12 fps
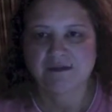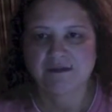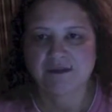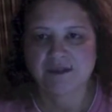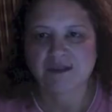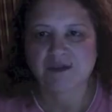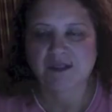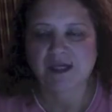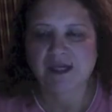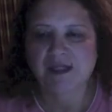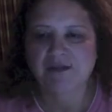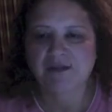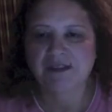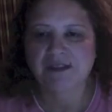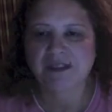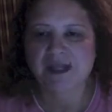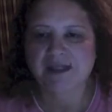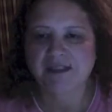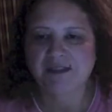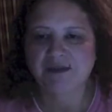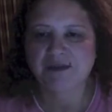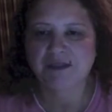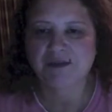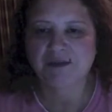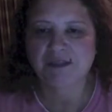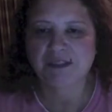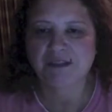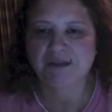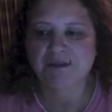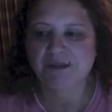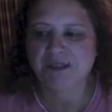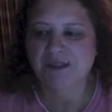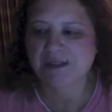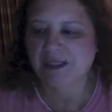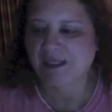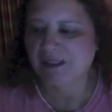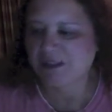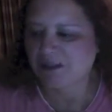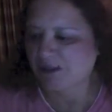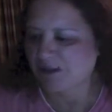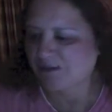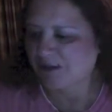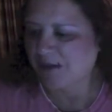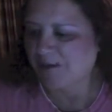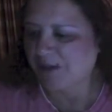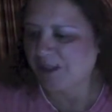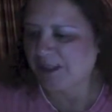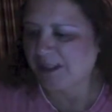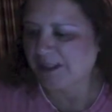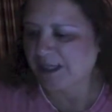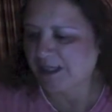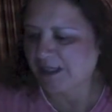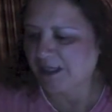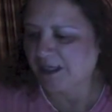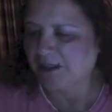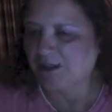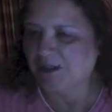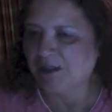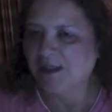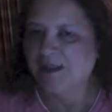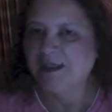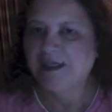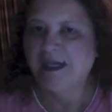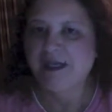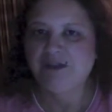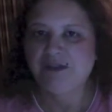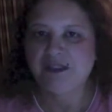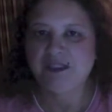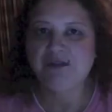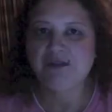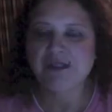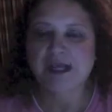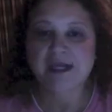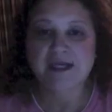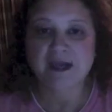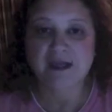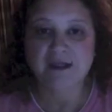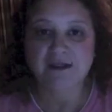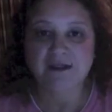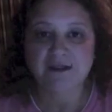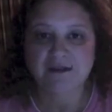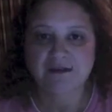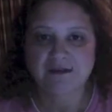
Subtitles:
So a color assigned to it is really good because then it starts vibrating at that color, and you can use that color